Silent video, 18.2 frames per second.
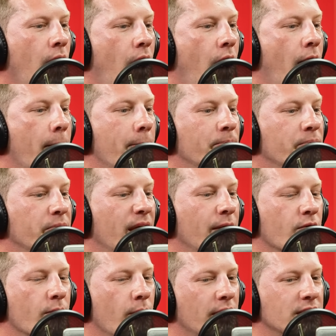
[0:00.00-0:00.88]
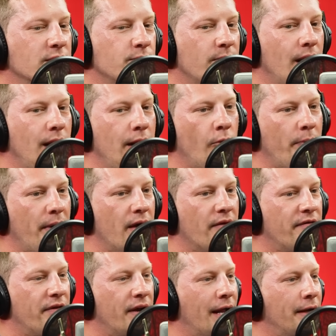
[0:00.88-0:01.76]
It reminds me a little bit
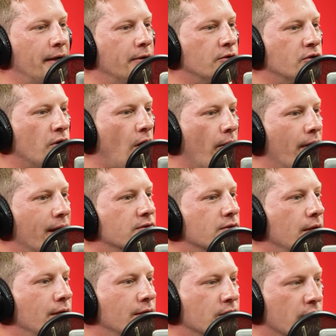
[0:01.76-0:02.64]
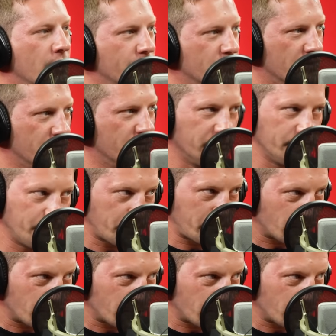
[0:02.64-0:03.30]
of Fernando Torres in terms of